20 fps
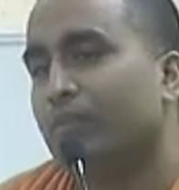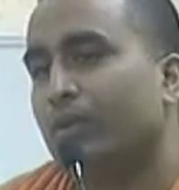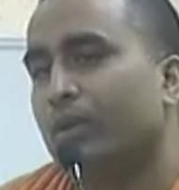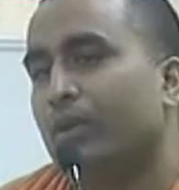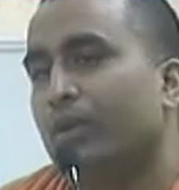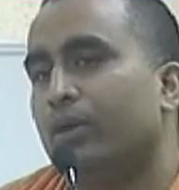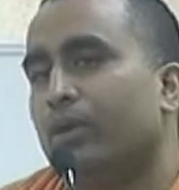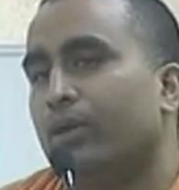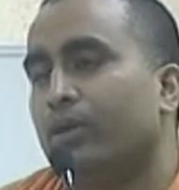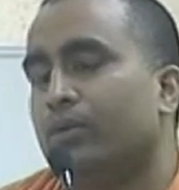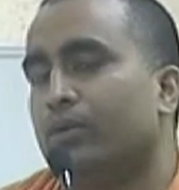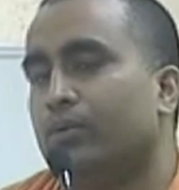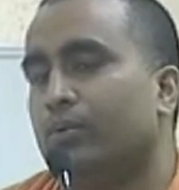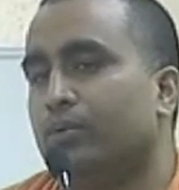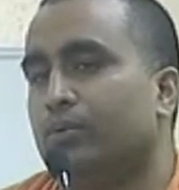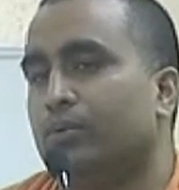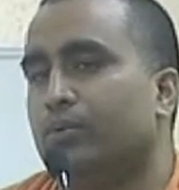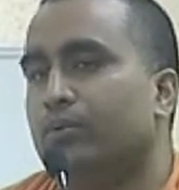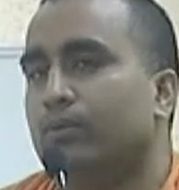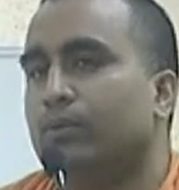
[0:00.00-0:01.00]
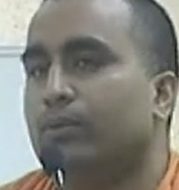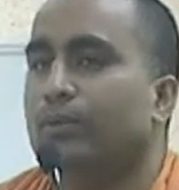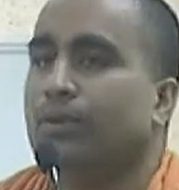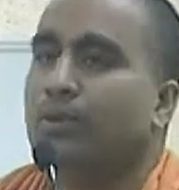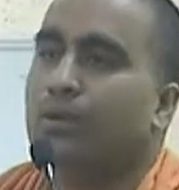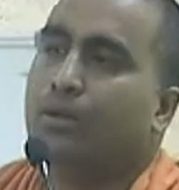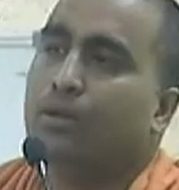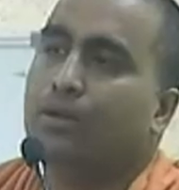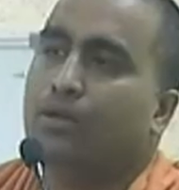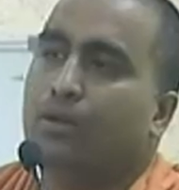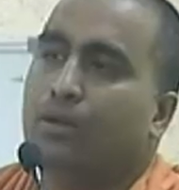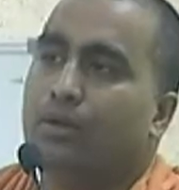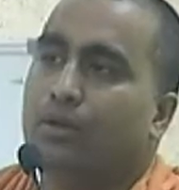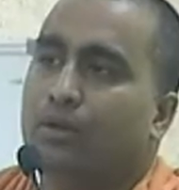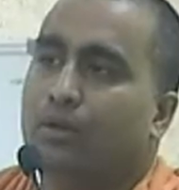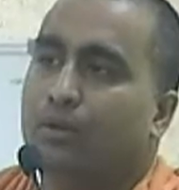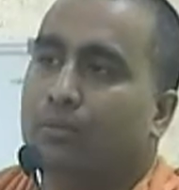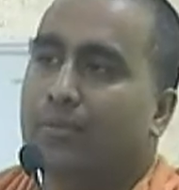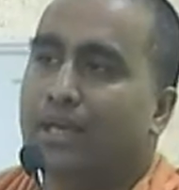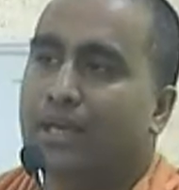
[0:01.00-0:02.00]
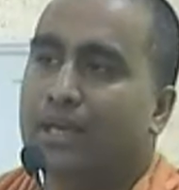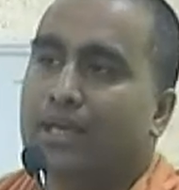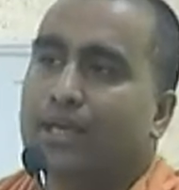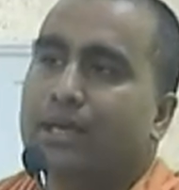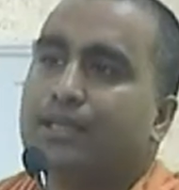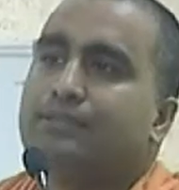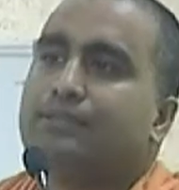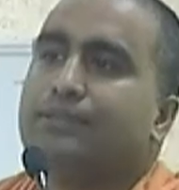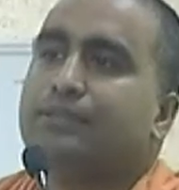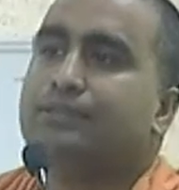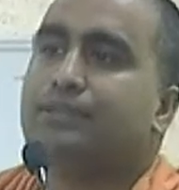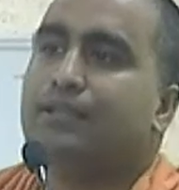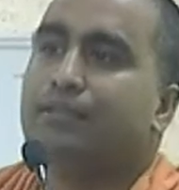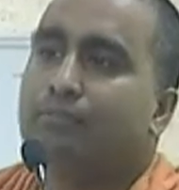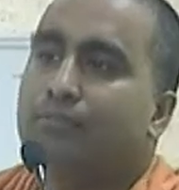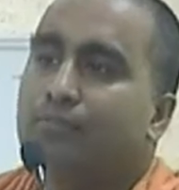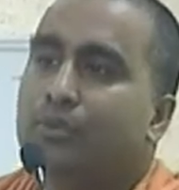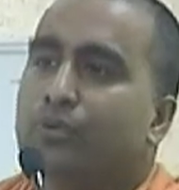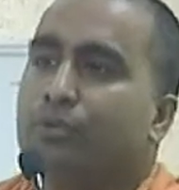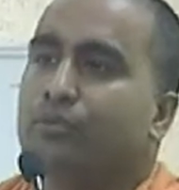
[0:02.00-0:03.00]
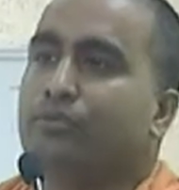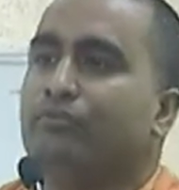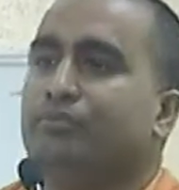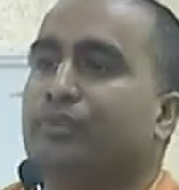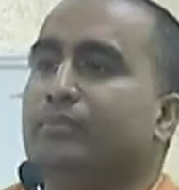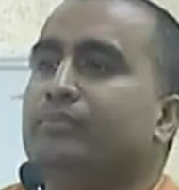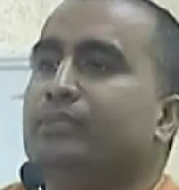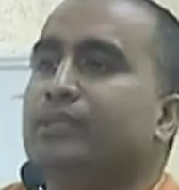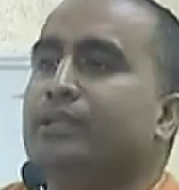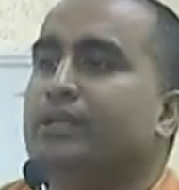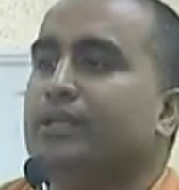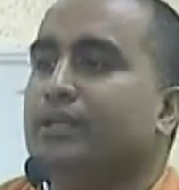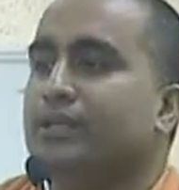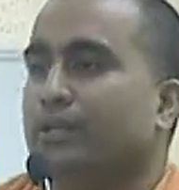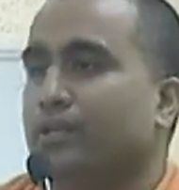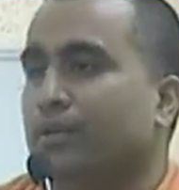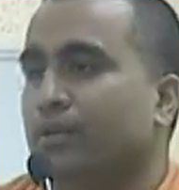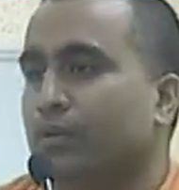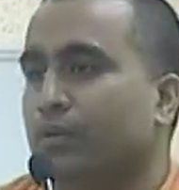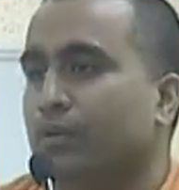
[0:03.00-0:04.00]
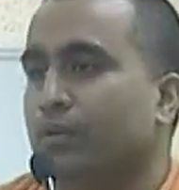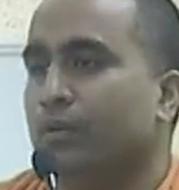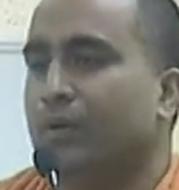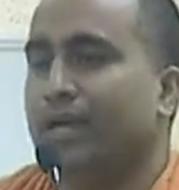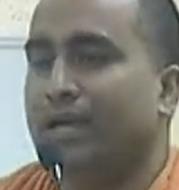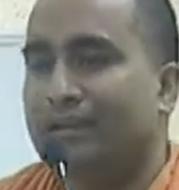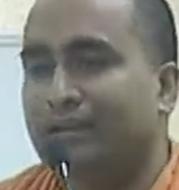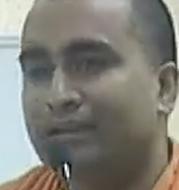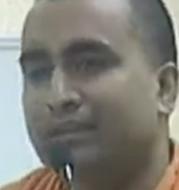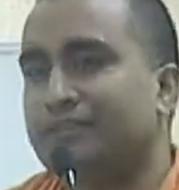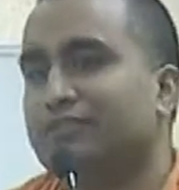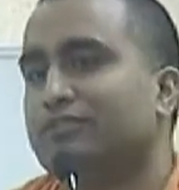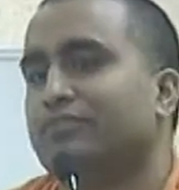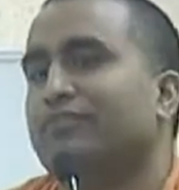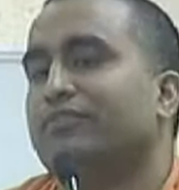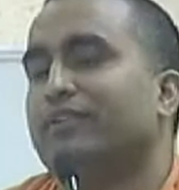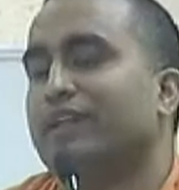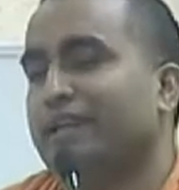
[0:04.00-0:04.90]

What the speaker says: to make ourselves immune from the vagaries of life.